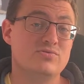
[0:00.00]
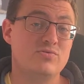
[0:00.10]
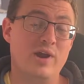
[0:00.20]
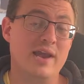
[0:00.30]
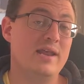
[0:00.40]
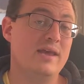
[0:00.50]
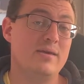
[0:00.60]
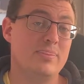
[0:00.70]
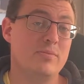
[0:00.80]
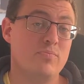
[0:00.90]

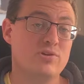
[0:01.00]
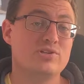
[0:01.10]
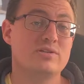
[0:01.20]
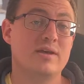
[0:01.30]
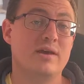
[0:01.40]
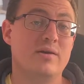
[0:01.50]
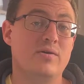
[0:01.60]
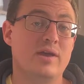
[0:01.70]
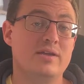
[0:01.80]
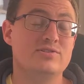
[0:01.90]
really push
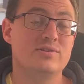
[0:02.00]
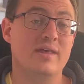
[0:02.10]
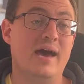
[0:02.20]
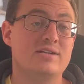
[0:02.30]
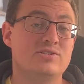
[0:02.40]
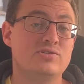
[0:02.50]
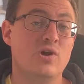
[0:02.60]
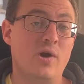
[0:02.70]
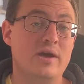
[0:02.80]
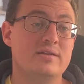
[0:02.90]
into that,
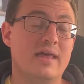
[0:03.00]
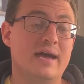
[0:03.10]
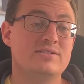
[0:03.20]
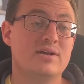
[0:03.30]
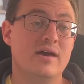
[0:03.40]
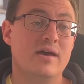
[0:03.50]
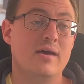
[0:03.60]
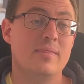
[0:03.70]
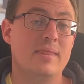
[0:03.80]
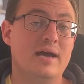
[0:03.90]
knowing that
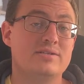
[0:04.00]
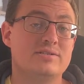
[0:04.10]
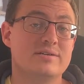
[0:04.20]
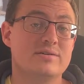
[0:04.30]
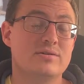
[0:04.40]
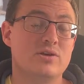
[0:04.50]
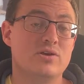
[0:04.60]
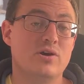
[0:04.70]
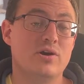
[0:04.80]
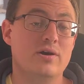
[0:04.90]

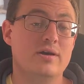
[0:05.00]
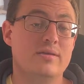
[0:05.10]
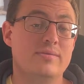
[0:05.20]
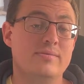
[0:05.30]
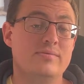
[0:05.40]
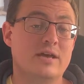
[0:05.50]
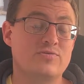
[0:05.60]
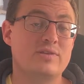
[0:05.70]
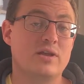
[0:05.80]
that's what they're